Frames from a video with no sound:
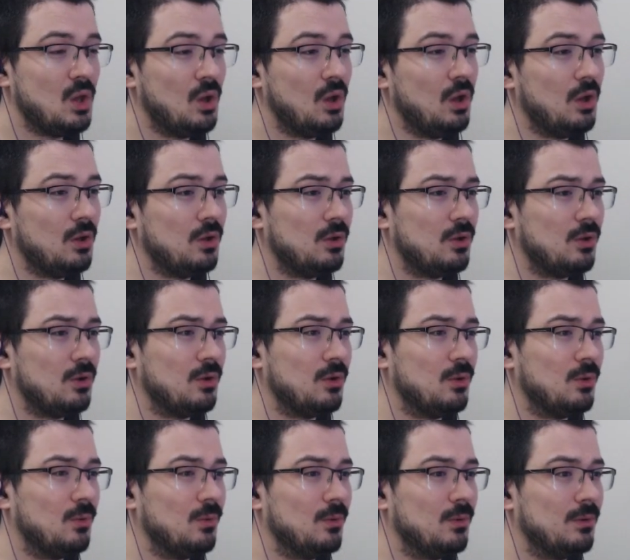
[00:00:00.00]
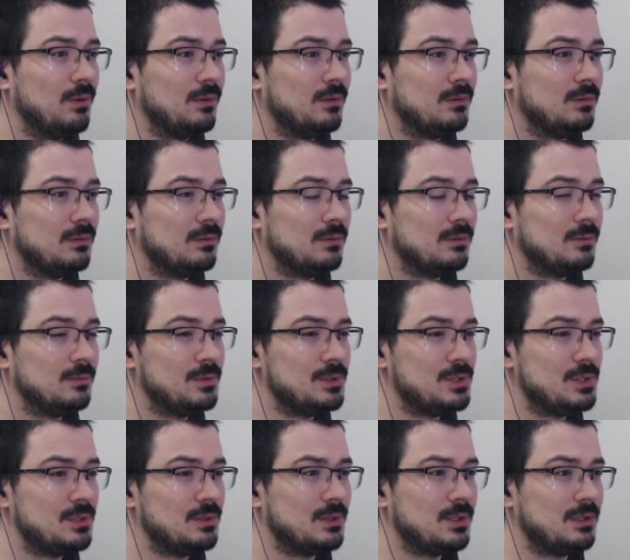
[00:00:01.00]
Oh, would you
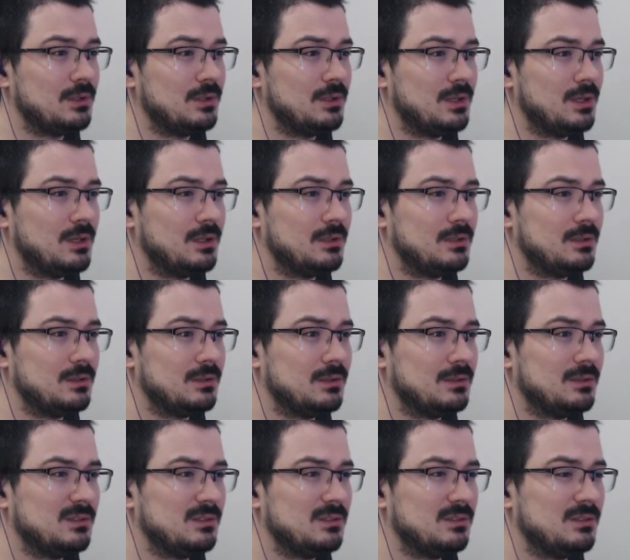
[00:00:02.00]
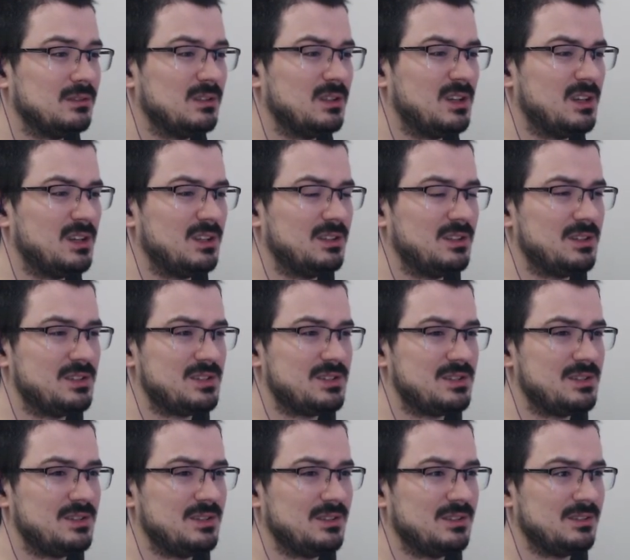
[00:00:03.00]
look at that? There's
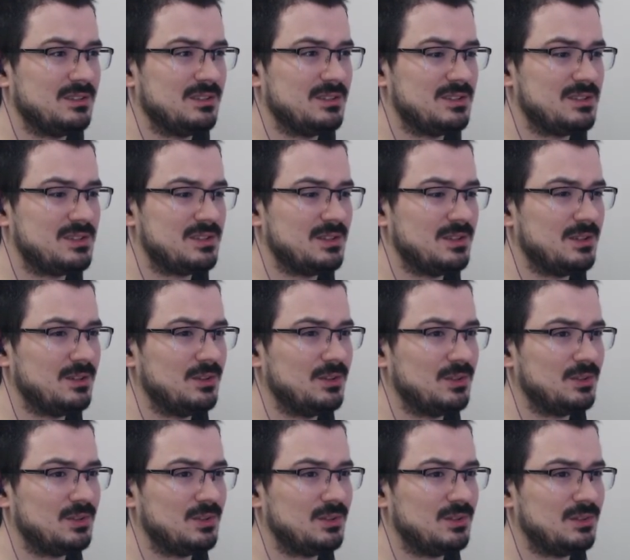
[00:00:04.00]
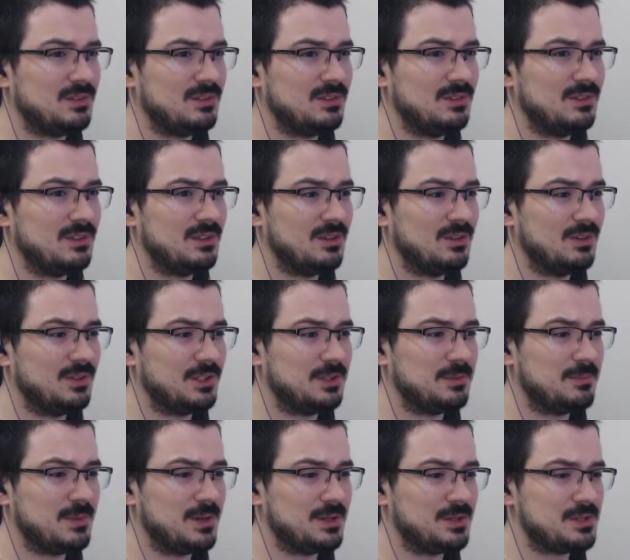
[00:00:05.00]
still not all that
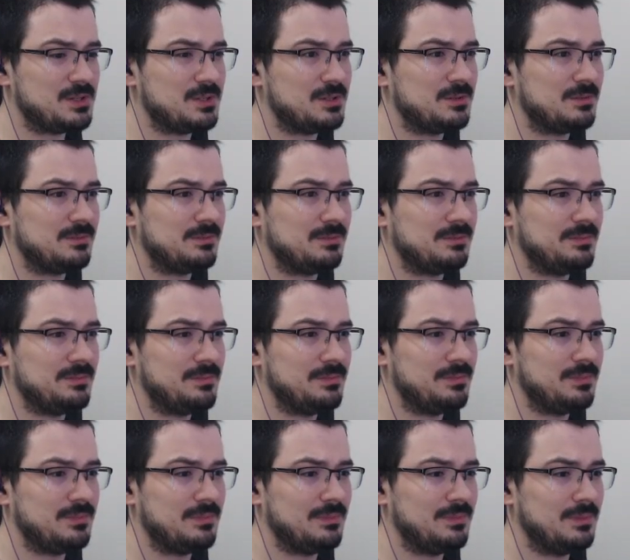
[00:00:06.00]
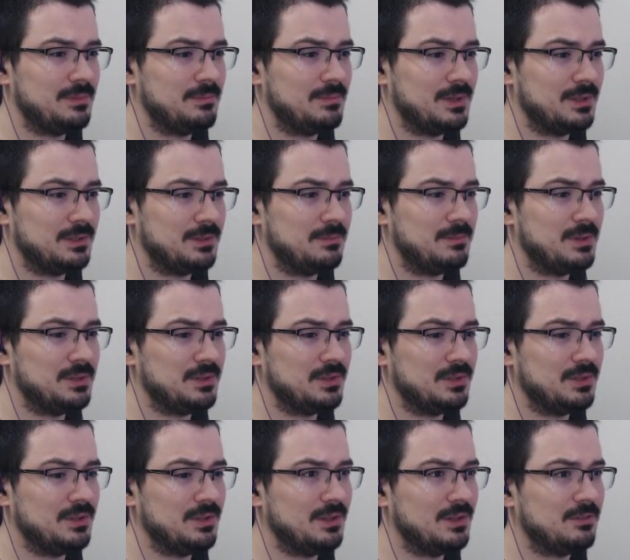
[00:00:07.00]
much, but better
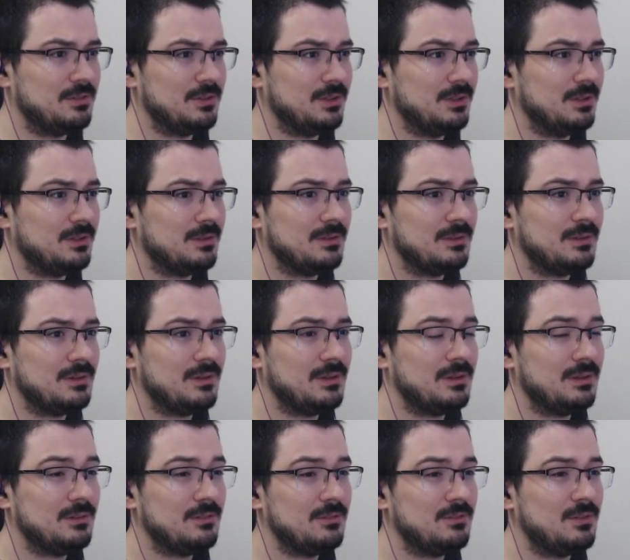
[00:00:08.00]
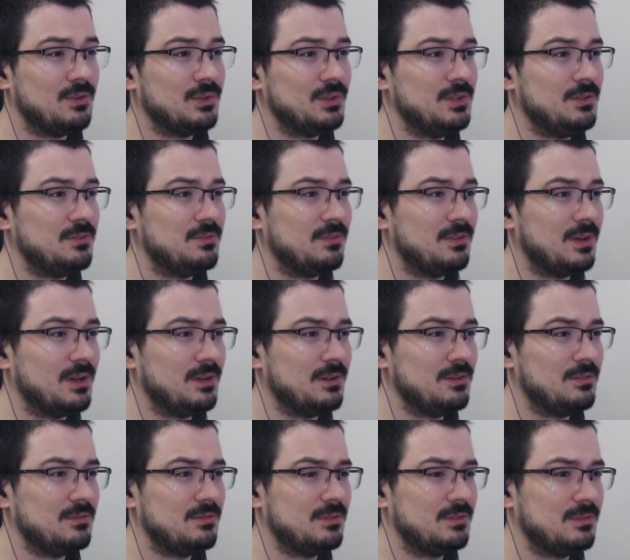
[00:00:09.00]
than nothing.
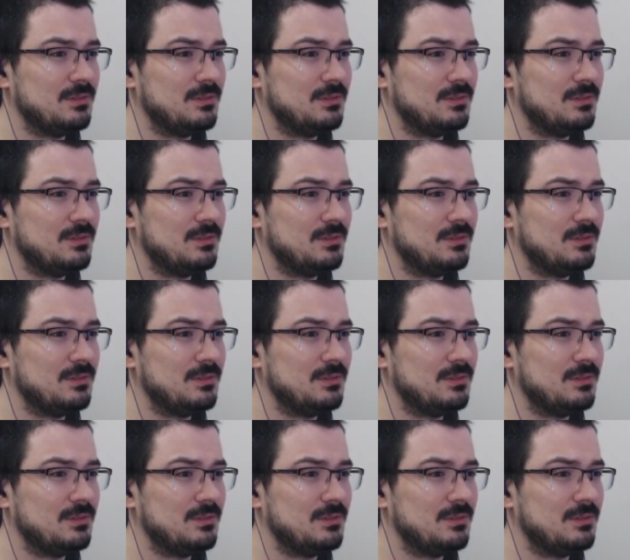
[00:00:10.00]
45?